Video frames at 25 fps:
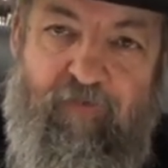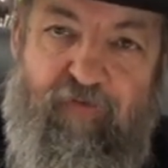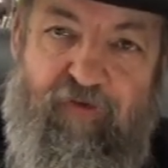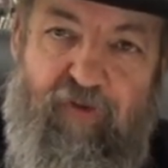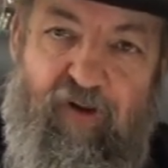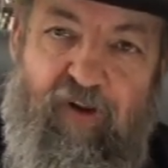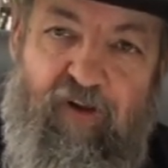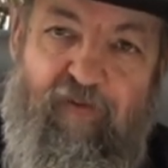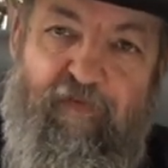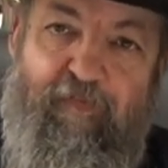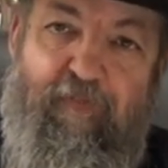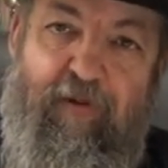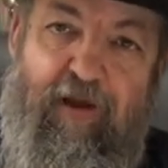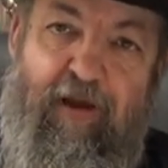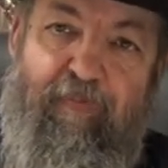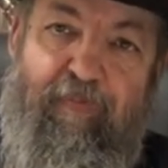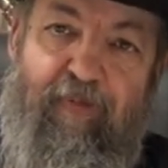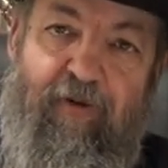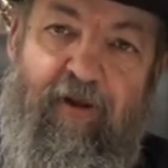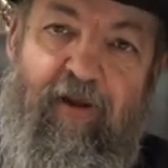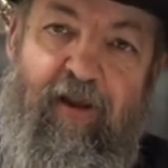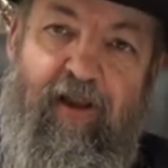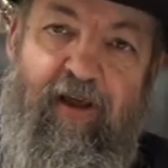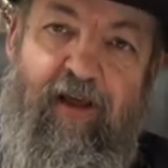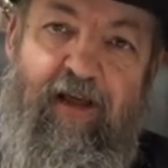full of
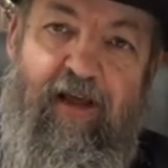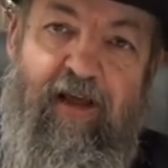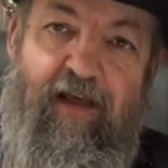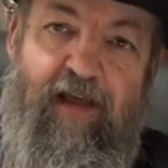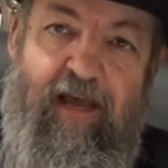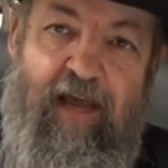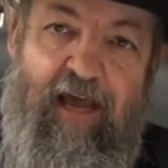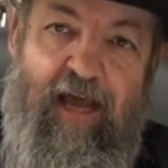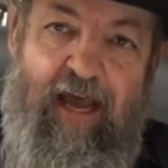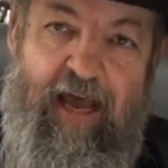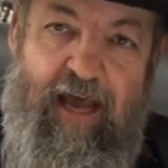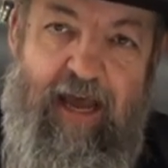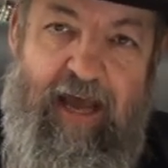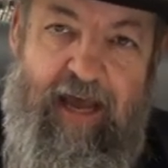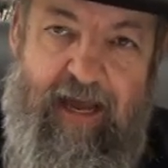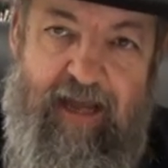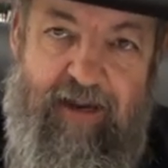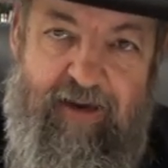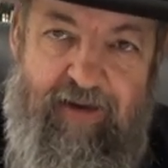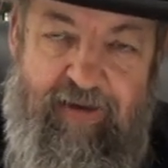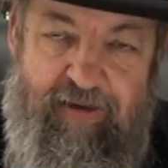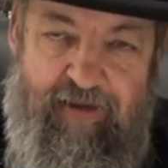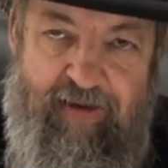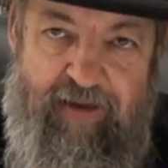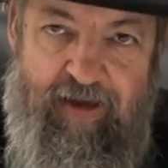people,
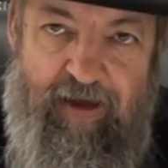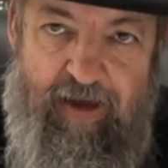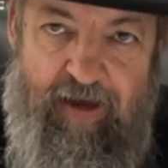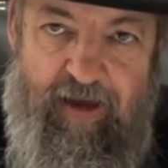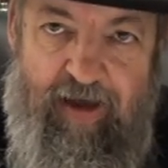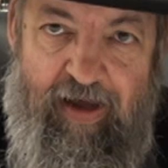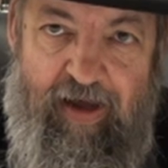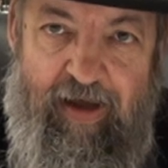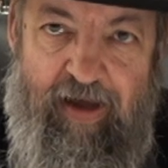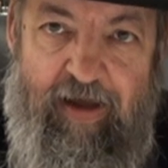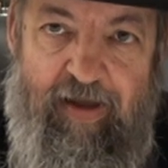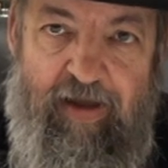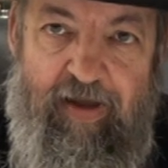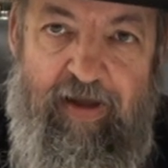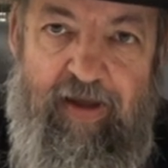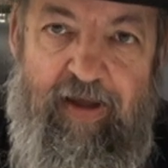and uh,